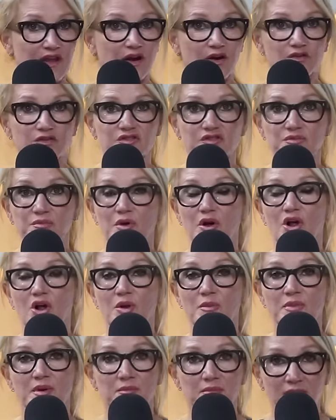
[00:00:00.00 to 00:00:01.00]
that our
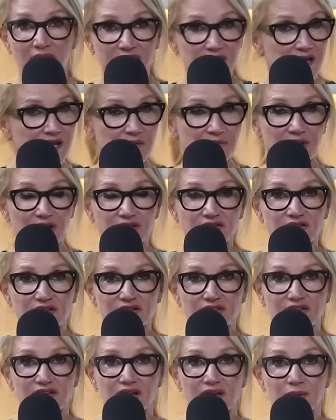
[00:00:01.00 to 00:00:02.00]
small but mighty
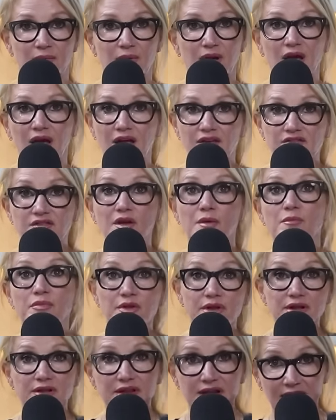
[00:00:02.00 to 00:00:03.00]
amazing team has
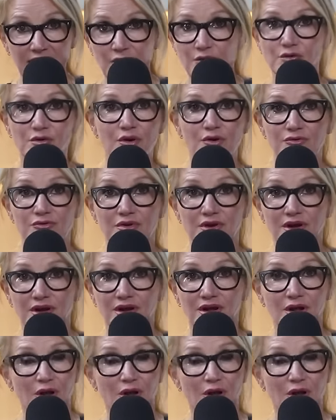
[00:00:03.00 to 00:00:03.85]
completely outgrown